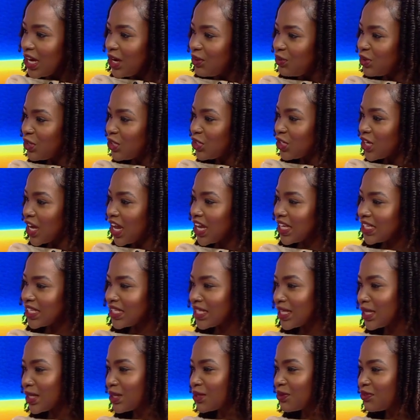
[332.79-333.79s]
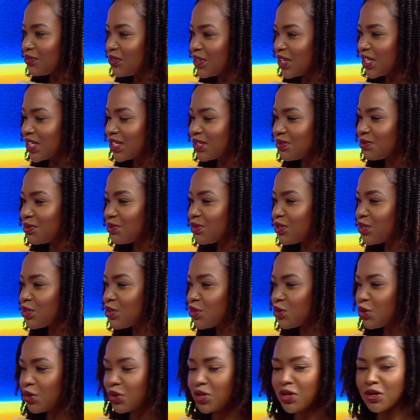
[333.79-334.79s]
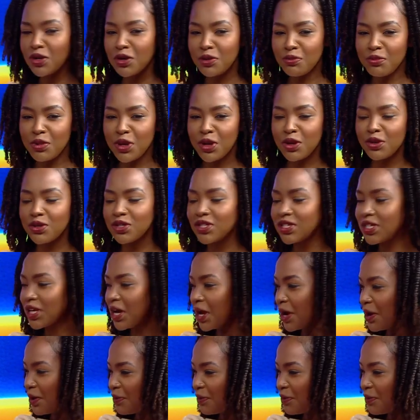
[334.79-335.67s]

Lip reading: What do you guys think of this? We were just talking about